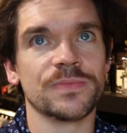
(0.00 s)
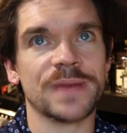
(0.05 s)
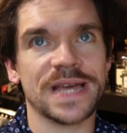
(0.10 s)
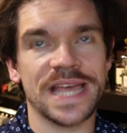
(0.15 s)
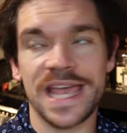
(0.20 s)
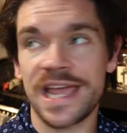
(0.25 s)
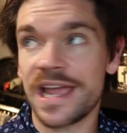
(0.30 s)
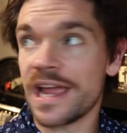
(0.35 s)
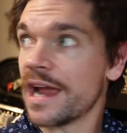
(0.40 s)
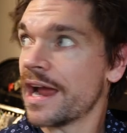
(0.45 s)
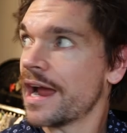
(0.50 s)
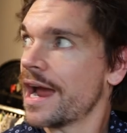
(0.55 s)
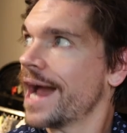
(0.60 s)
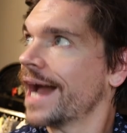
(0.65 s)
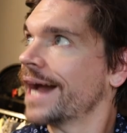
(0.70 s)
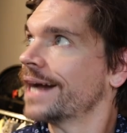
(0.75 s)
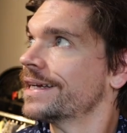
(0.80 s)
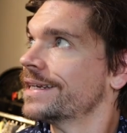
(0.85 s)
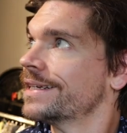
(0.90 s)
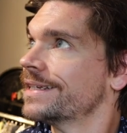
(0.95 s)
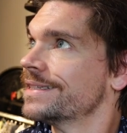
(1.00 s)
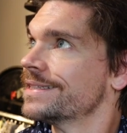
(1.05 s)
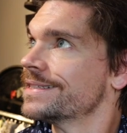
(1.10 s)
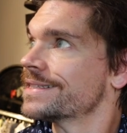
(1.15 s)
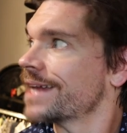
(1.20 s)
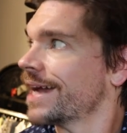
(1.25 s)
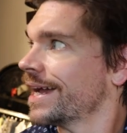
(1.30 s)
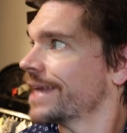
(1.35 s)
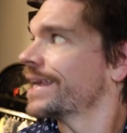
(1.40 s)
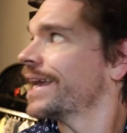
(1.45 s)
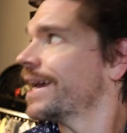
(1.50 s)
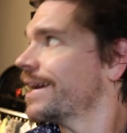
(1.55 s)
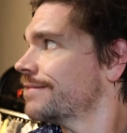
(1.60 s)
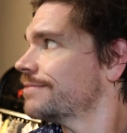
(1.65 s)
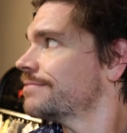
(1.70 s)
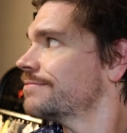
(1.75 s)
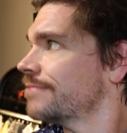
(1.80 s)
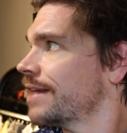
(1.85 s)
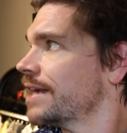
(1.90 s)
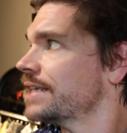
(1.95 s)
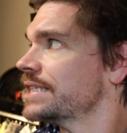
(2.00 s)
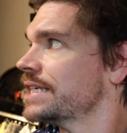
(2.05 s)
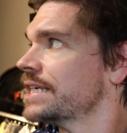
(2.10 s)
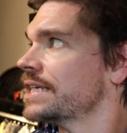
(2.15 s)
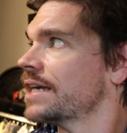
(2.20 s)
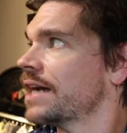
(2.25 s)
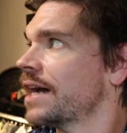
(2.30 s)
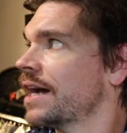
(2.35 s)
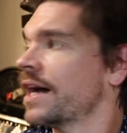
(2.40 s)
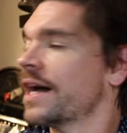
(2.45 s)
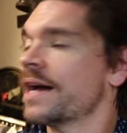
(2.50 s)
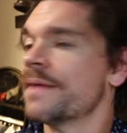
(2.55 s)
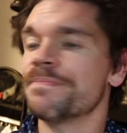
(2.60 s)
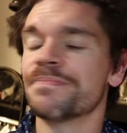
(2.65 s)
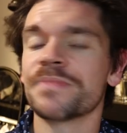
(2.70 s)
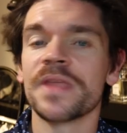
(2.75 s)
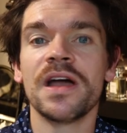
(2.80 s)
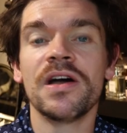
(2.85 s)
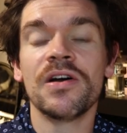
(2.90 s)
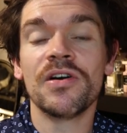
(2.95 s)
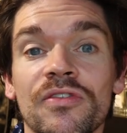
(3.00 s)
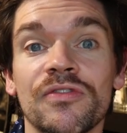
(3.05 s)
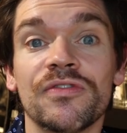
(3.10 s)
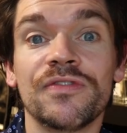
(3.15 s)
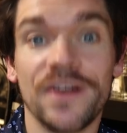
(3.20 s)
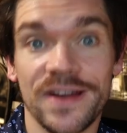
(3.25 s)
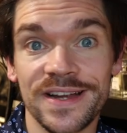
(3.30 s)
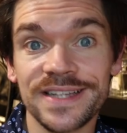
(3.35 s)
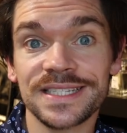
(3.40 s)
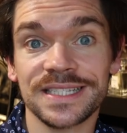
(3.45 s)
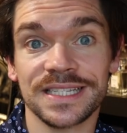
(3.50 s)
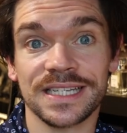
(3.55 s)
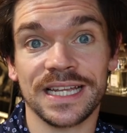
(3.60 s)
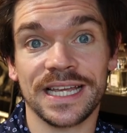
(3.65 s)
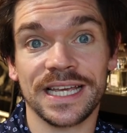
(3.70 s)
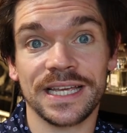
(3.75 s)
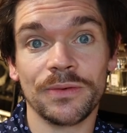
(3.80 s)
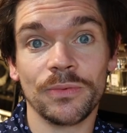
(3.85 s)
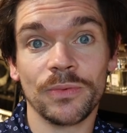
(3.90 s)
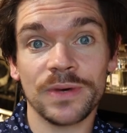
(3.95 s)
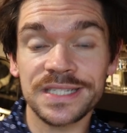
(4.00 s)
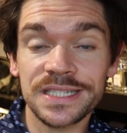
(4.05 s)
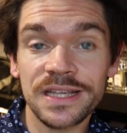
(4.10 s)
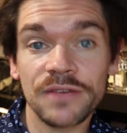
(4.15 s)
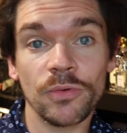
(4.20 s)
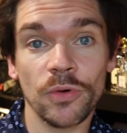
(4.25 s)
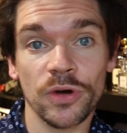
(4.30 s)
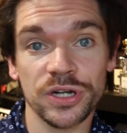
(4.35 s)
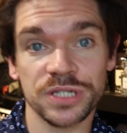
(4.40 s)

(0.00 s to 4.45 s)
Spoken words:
do my hair, and I get ready. Firstly, once I've